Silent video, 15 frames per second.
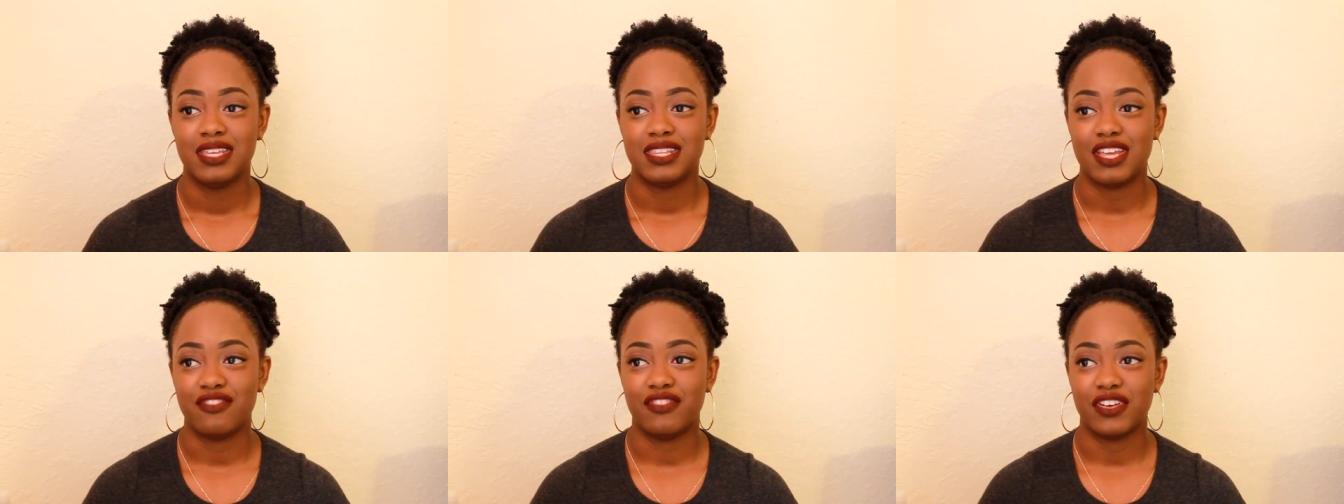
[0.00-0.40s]

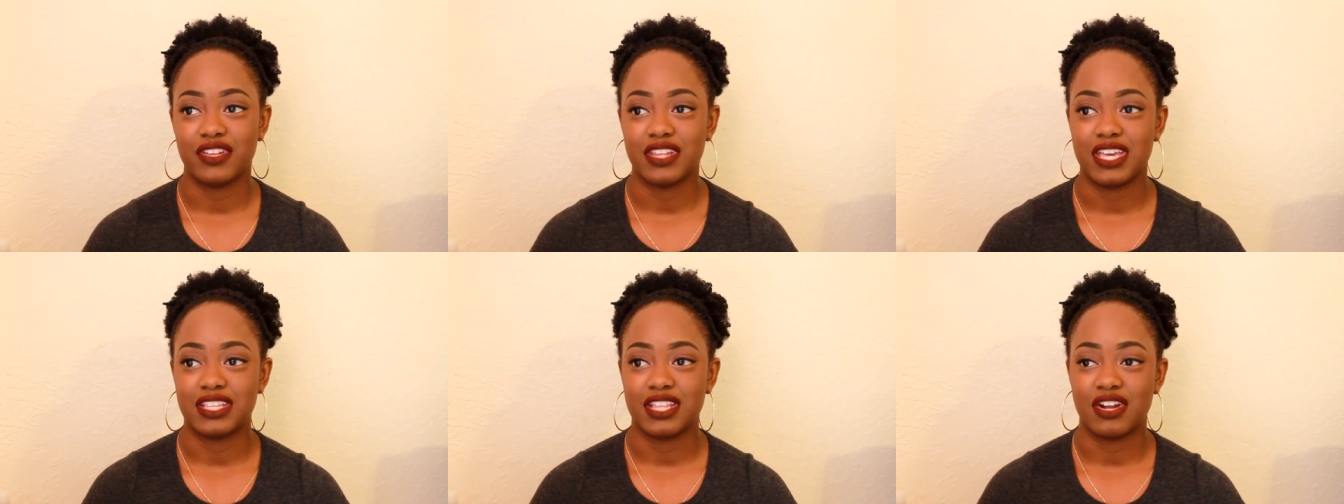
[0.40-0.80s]
they
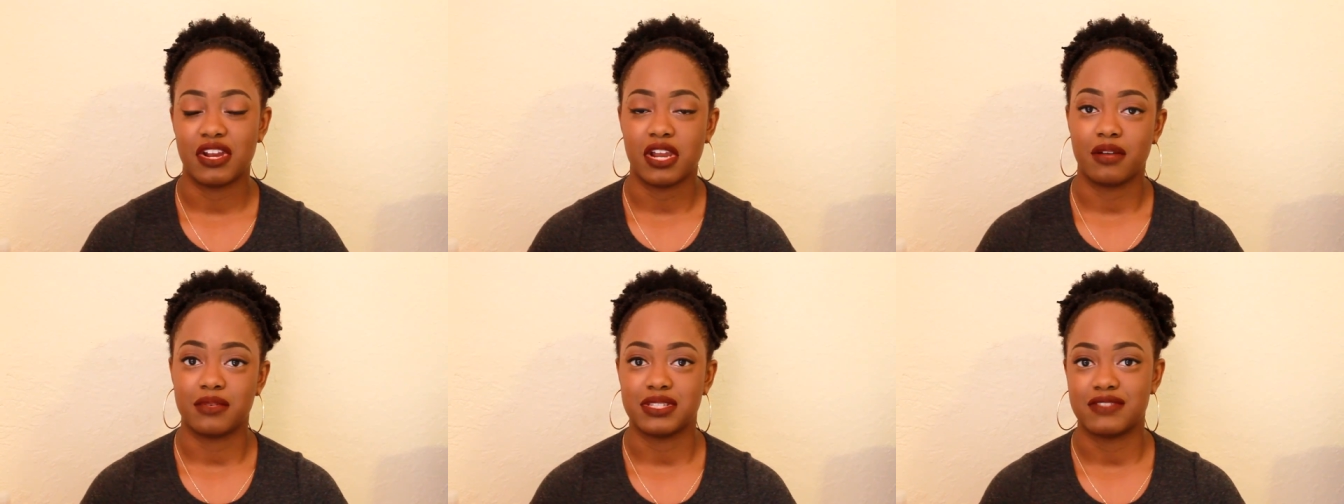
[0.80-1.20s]
felt like their
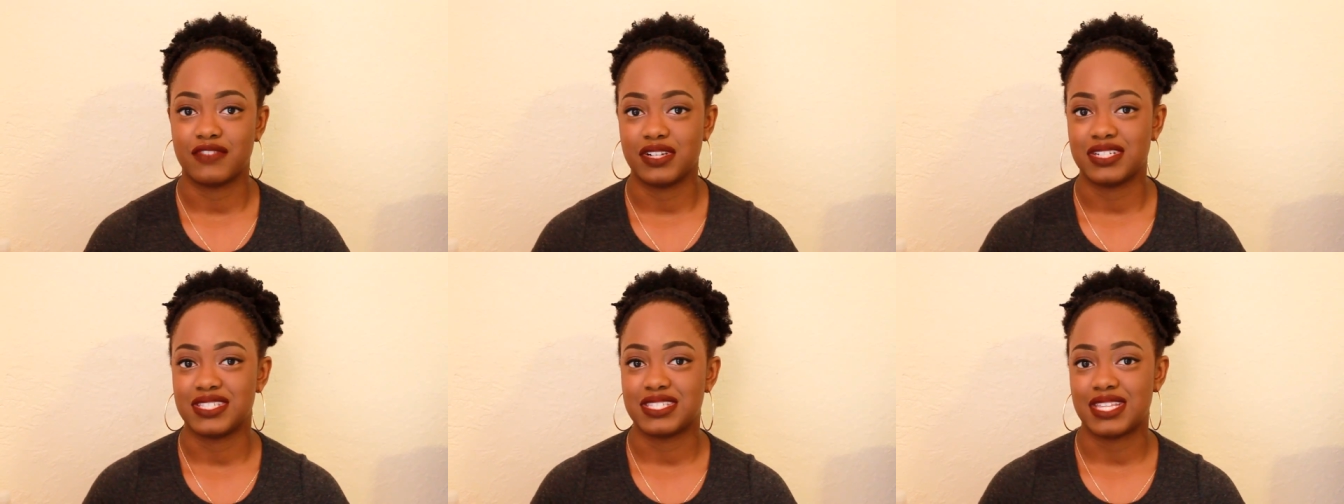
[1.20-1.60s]
hair was
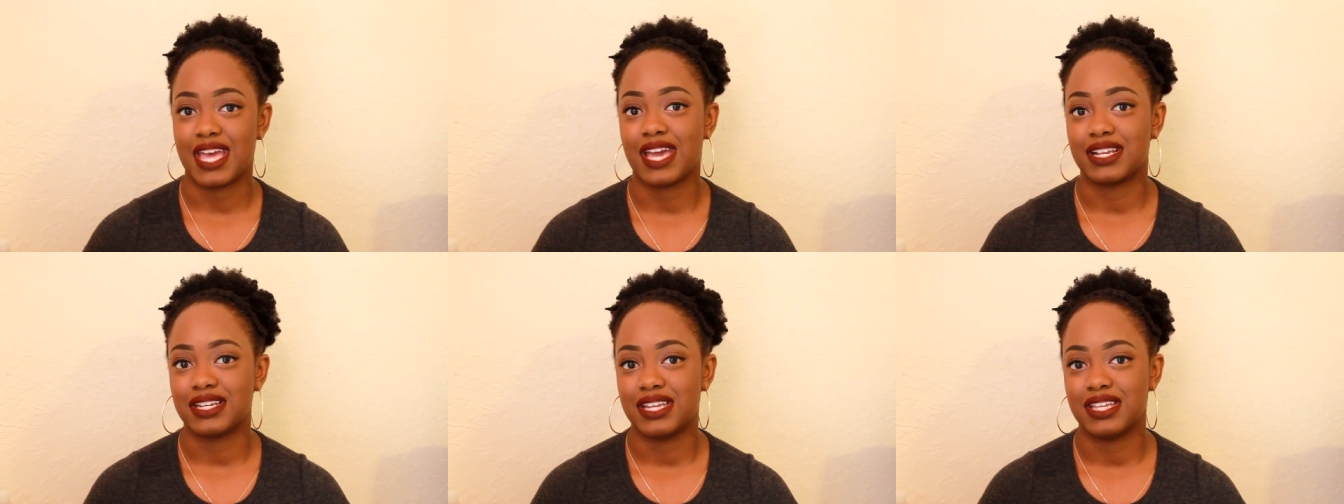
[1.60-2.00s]
very
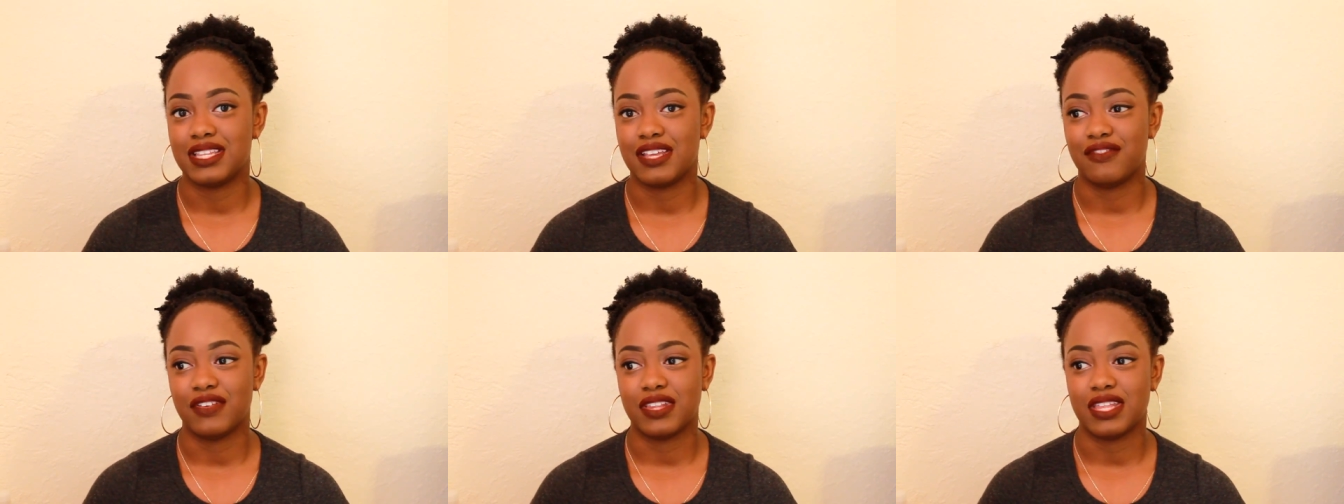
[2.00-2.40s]
stagnant.
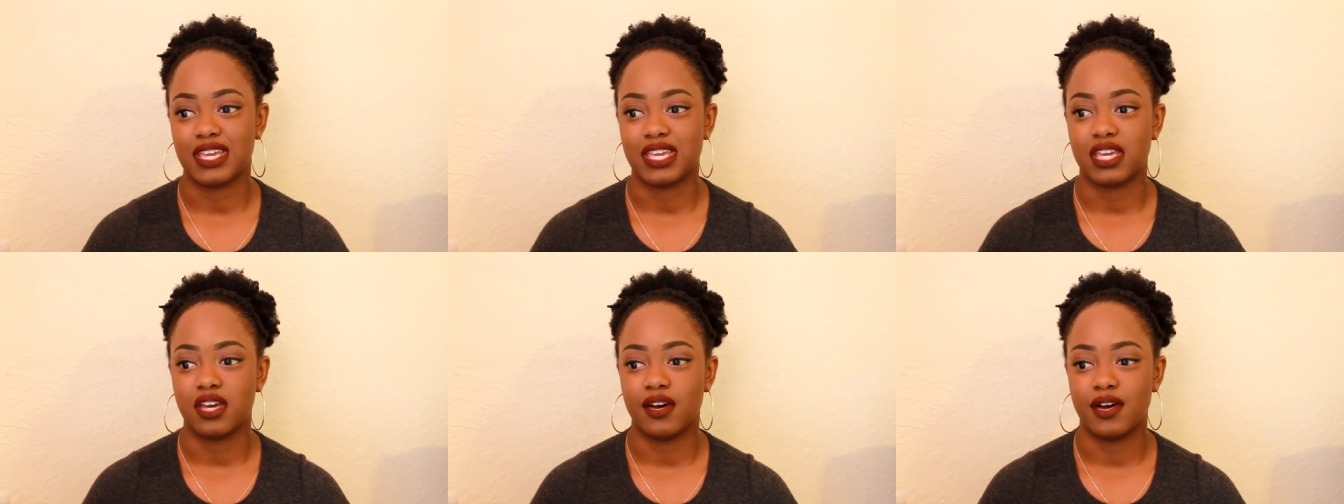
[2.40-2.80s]
They felt
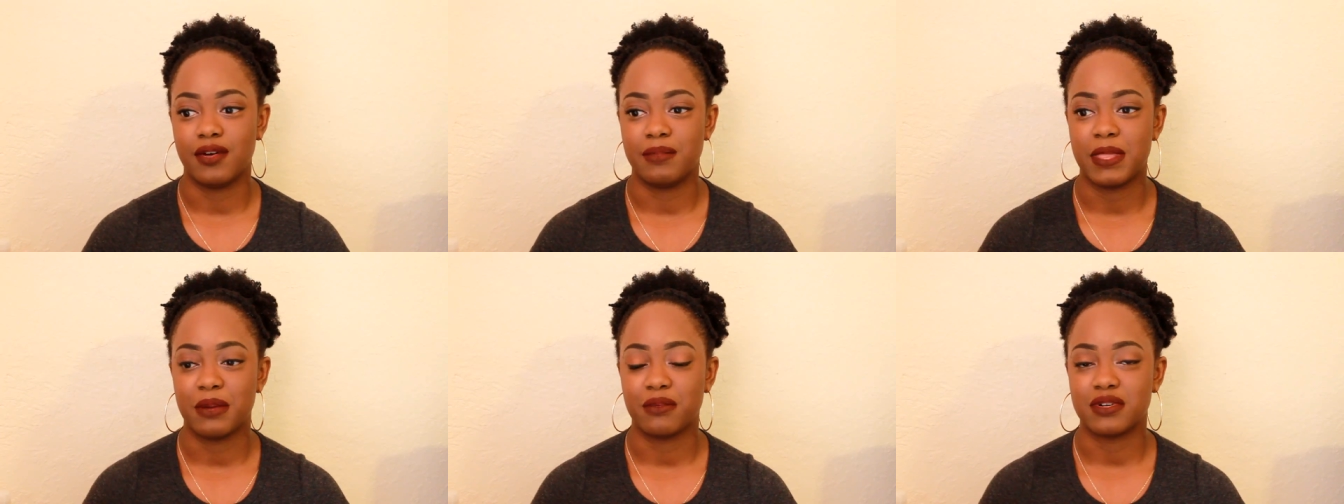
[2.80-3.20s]
like
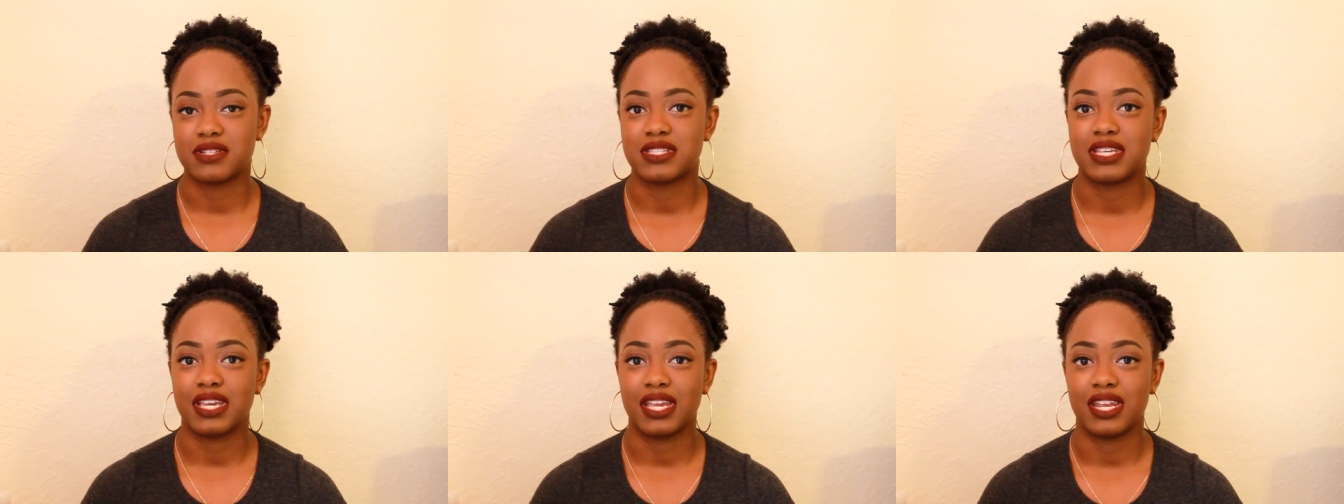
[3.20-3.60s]
they weren't
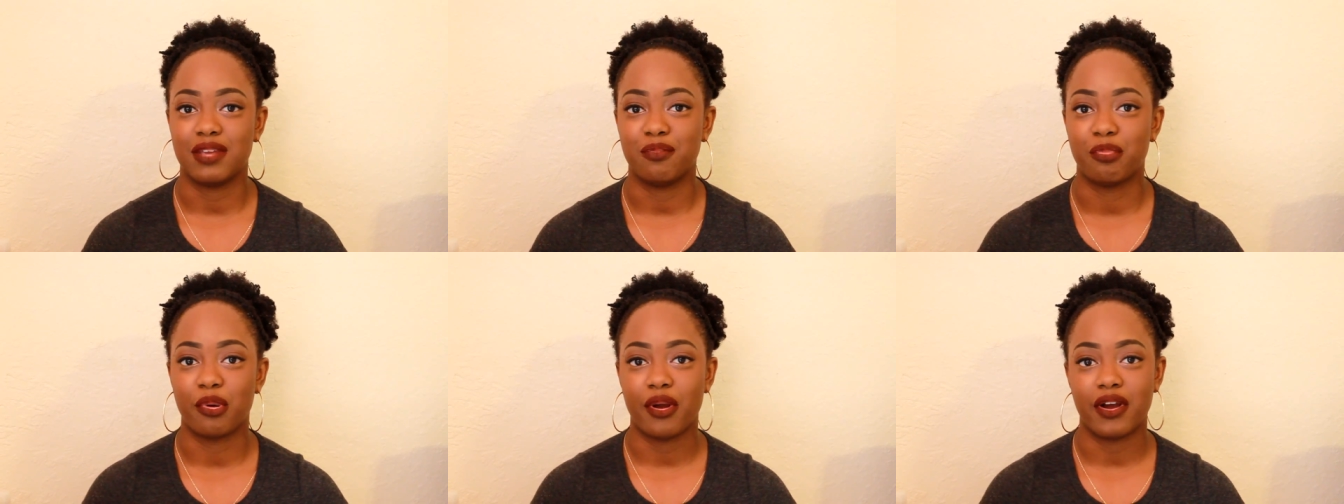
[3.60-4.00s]
seeing any
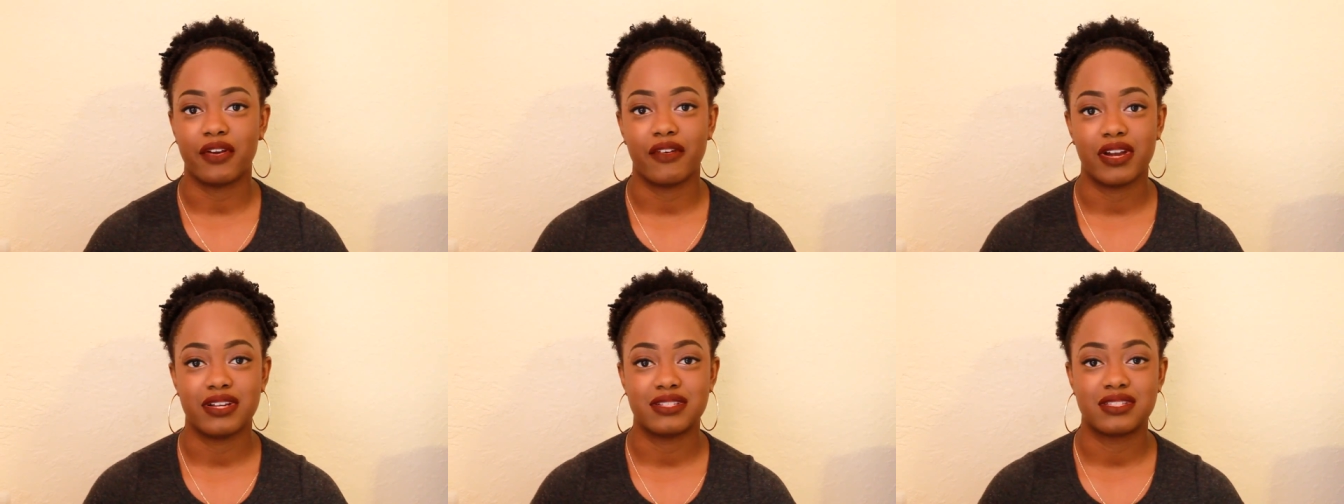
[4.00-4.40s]

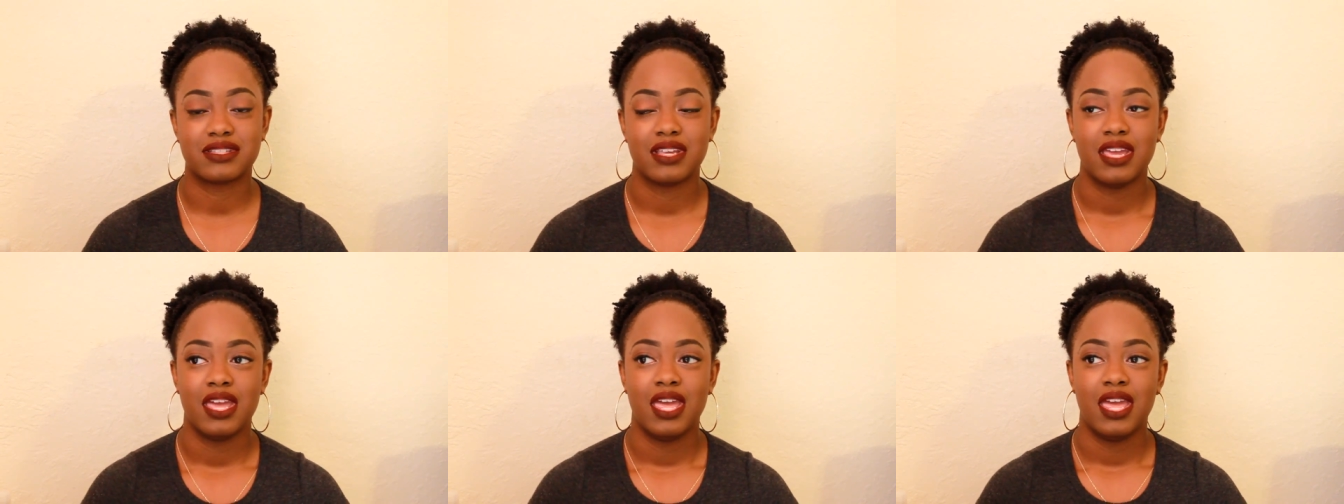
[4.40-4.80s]
progress.